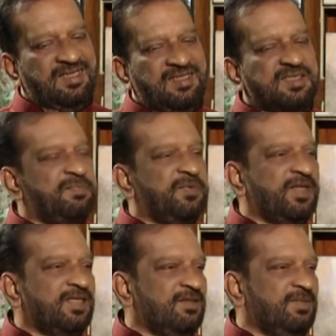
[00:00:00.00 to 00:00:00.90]

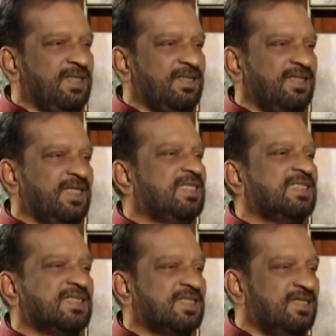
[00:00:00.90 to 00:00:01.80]
disappointed when his
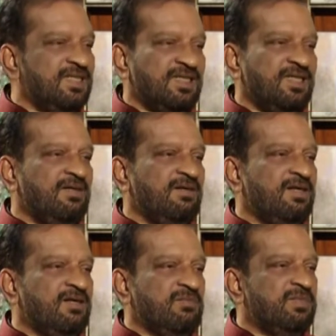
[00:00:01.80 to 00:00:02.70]
sister didn't give
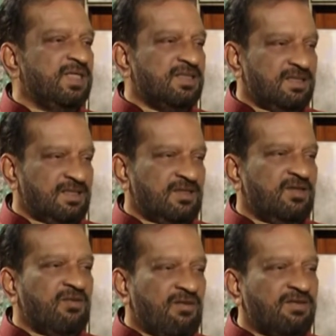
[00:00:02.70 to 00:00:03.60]
birth
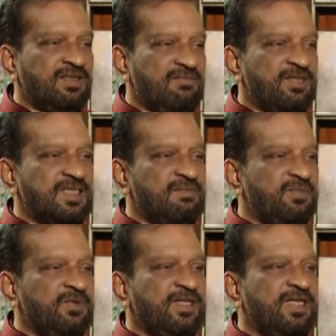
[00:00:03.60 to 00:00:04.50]
on the Vesak
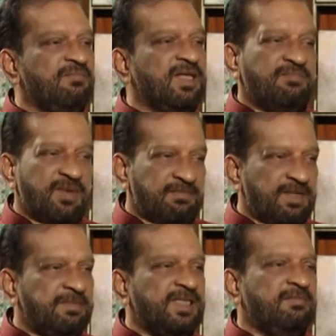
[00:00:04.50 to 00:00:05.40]
Poya Day, but
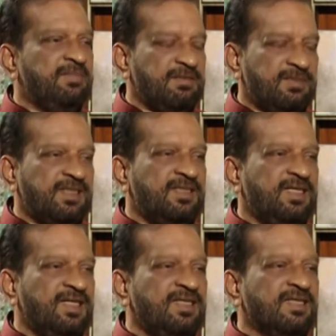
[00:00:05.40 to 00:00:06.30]
my mother
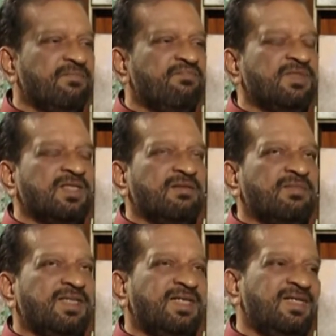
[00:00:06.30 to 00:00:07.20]
did.
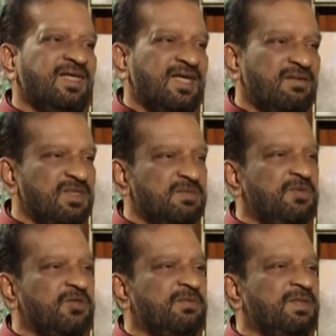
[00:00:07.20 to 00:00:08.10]
But then he came and
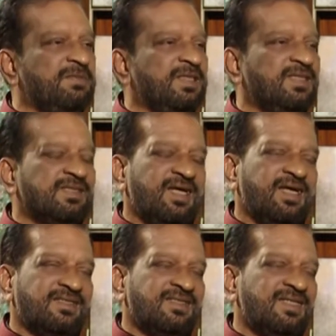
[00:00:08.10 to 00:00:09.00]
spoke to my mother
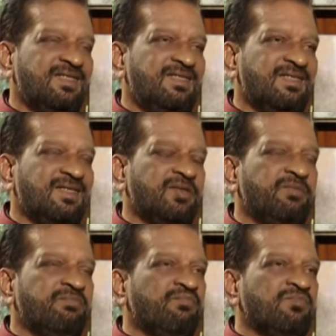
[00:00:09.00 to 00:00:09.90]
and said,
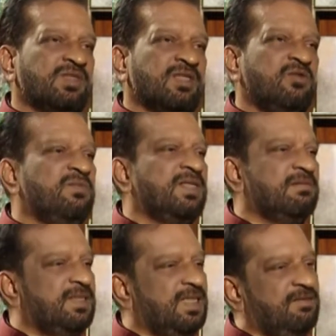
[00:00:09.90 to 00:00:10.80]
do me a
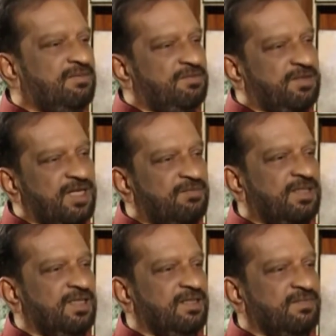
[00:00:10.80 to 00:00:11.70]
big
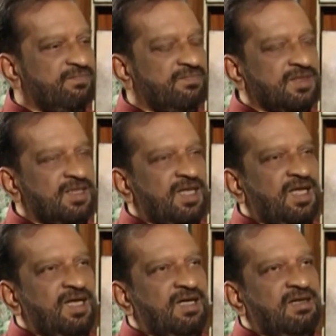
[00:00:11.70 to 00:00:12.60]
favor,
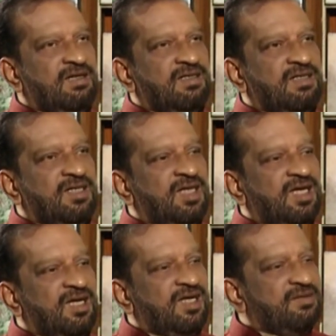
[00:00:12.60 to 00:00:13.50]
I
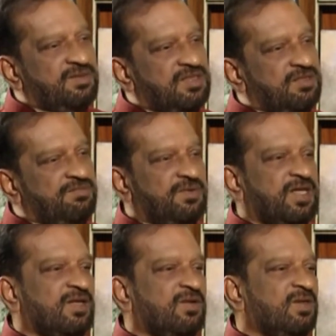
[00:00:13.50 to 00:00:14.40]
wish if you
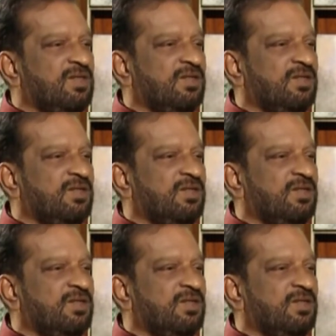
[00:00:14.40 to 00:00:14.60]
can call